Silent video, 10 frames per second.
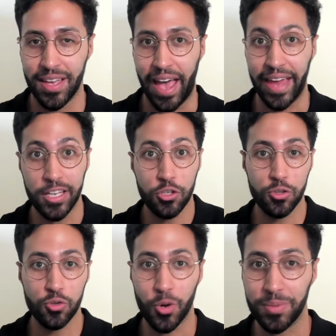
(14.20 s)
And it just
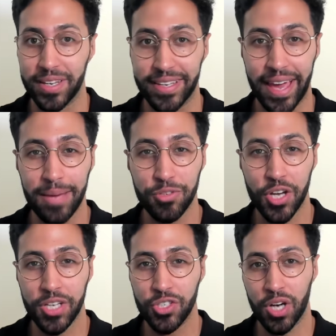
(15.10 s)
dropped a
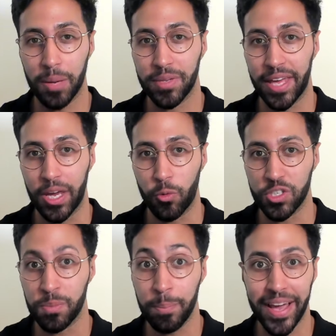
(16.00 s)
game-changing update
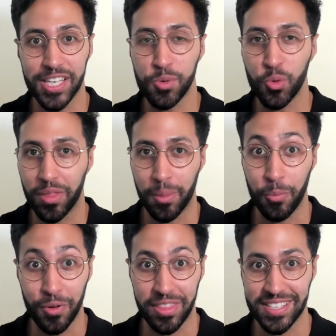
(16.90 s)
which makes me want to
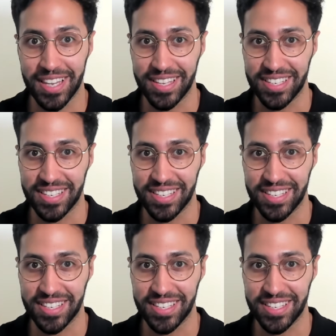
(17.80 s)
put this to the